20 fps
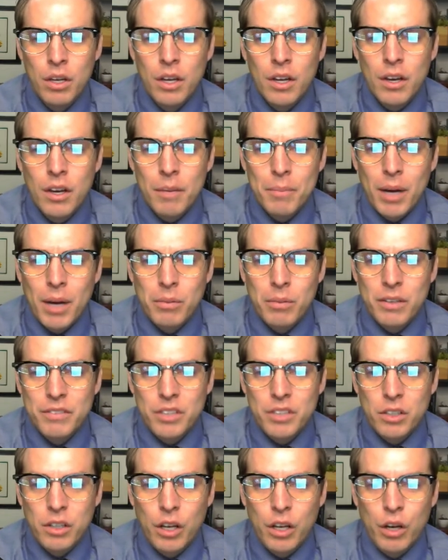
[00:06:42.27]
Bob lives
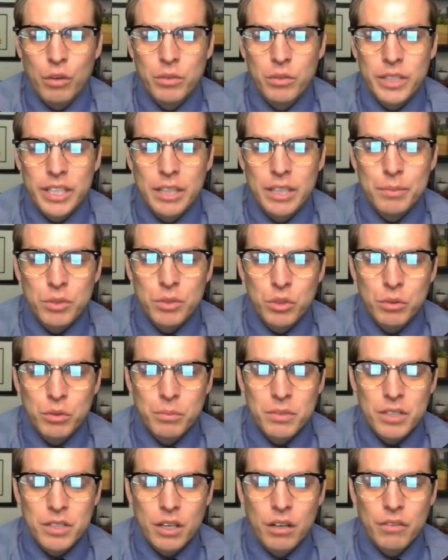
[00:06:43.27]
alone, keeps to
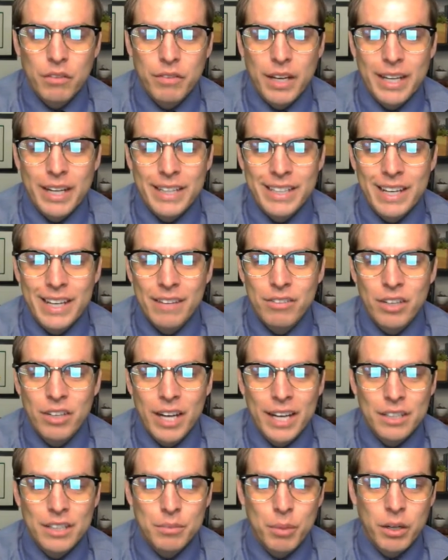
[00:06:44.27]
himself, and never
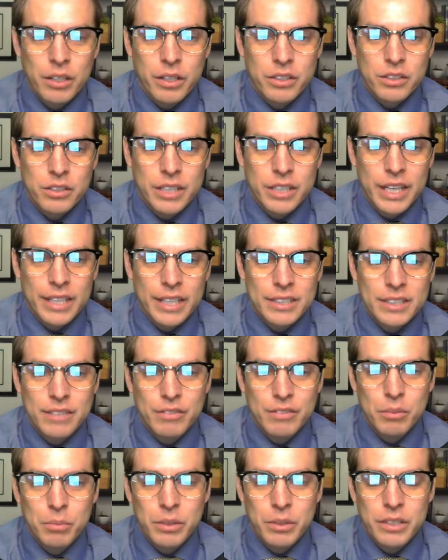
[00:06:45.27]
has parties or guests. If
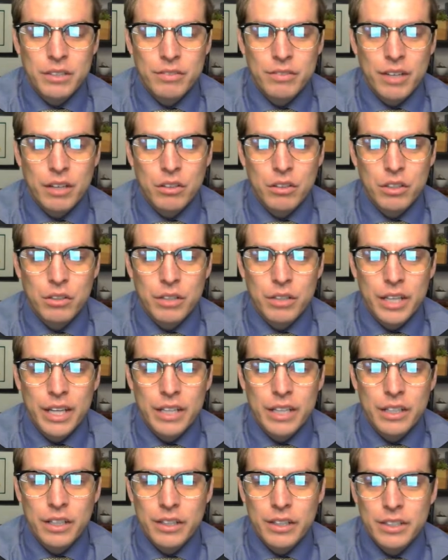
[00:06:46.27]
the police found
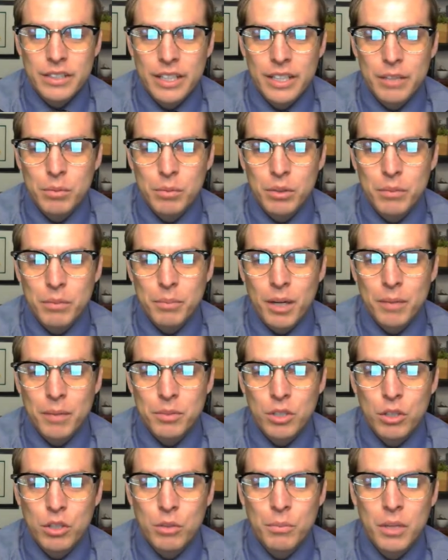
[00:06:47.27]
cocaine on the table in Bob's
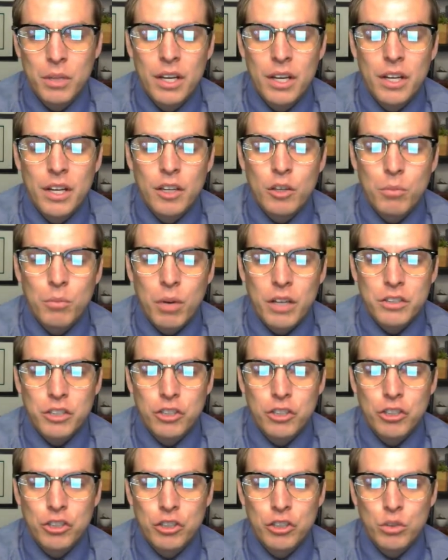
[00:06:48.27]
home, the
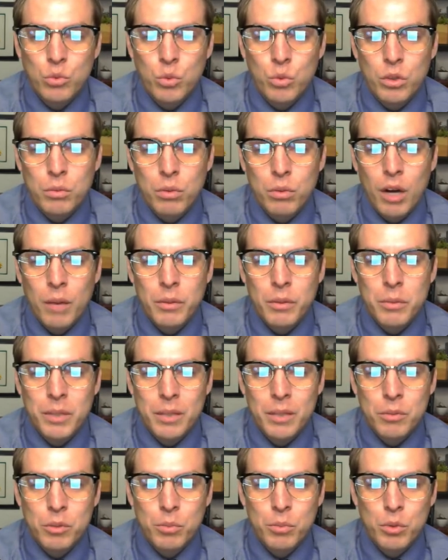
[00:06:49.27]
prosecution will probably be
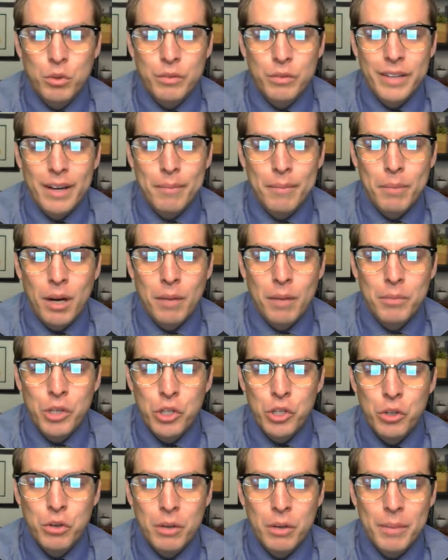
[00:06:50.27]
able to prove that Bob
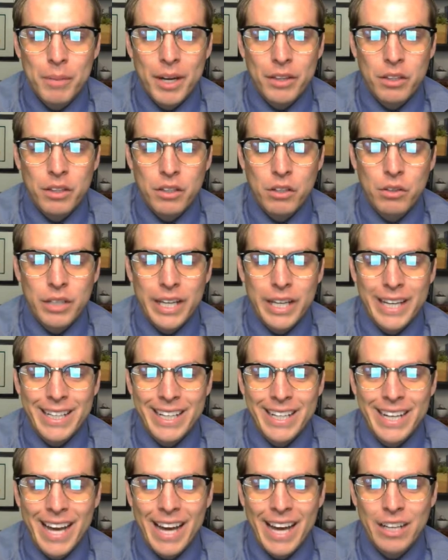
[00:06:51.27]
knew about the cocaine
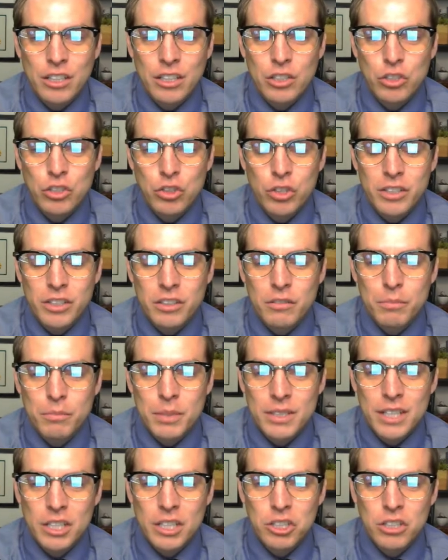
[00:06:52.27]
and had constructive
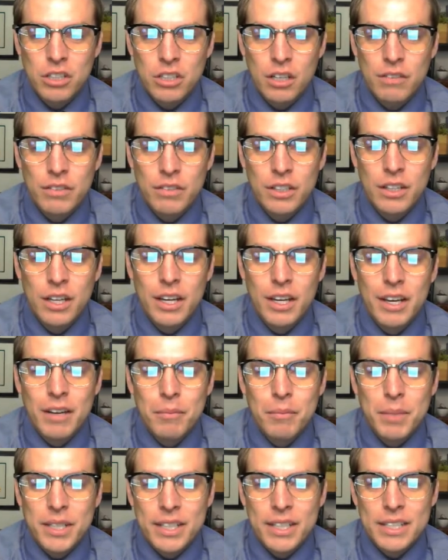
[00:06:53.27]
possession of it,
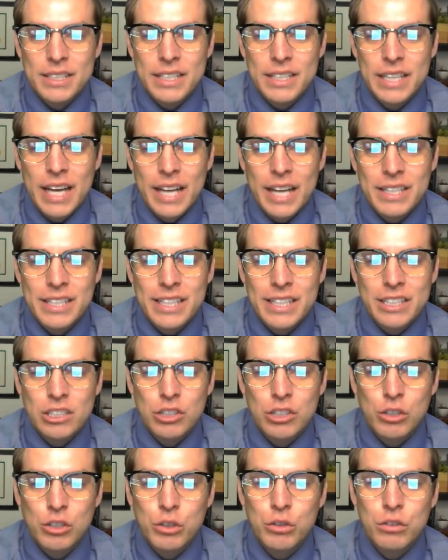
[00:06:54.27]
because he has
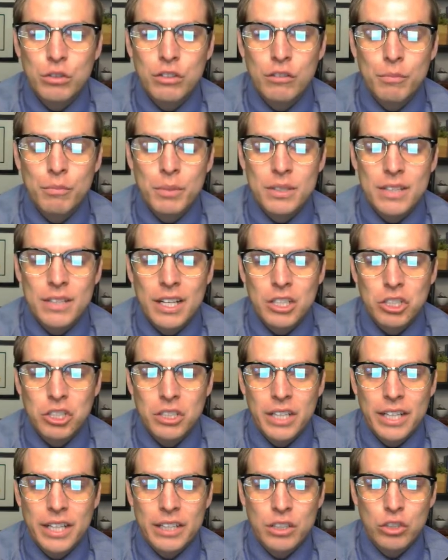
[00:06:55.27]
exclusive possession
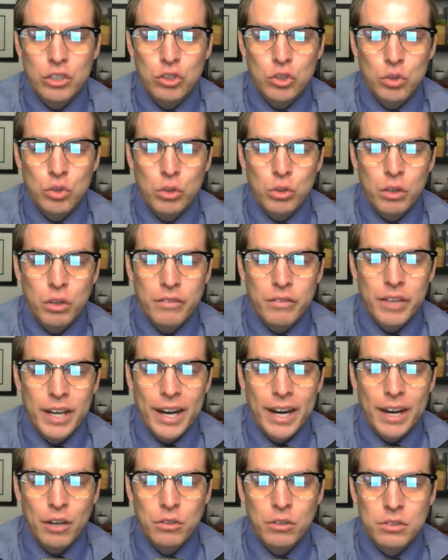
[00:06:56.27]
and control of the
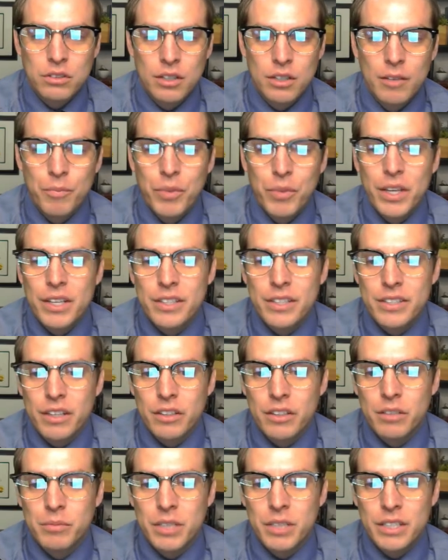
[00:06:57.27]
house.
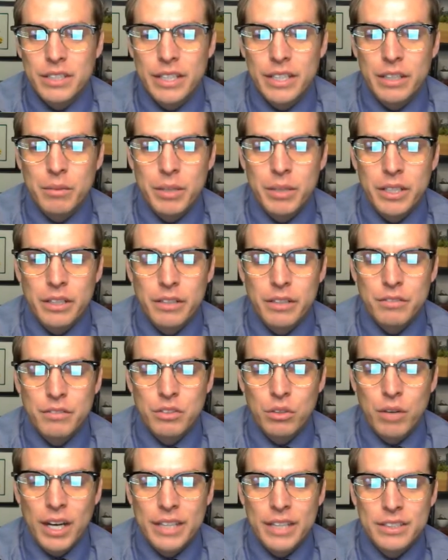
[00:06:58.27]
Seldom does anybody live
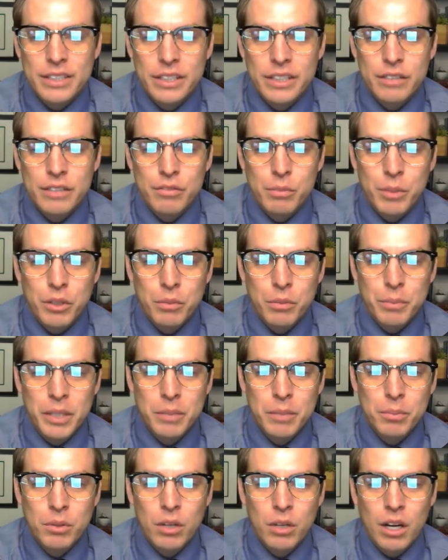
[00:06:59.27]
so isolated from other
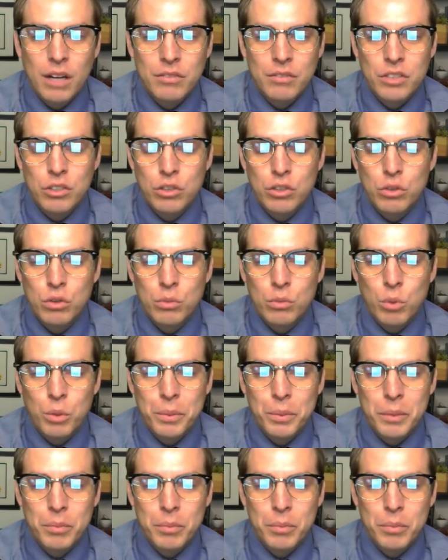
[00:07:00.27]
people. Often 2 or more people